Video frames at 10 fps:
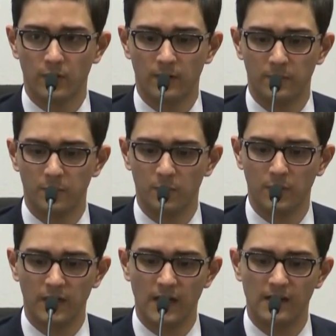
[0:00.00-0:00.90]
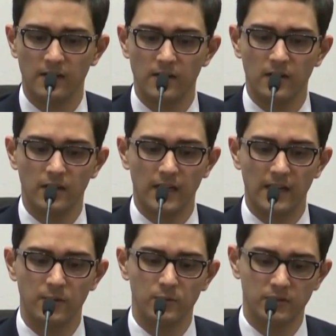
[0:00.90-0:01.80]
One guy, the guy
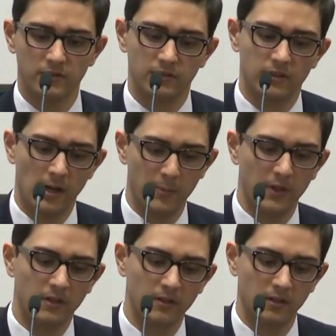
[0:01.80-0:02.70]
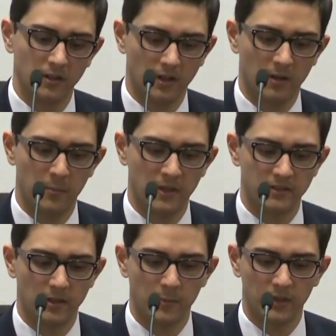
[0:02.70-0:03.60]
who was stomping on my
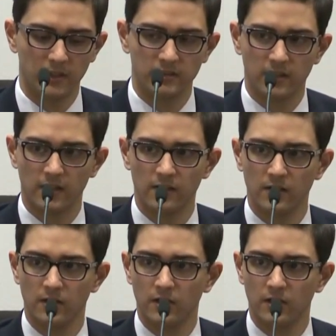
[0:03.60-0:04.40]
stomach, he said,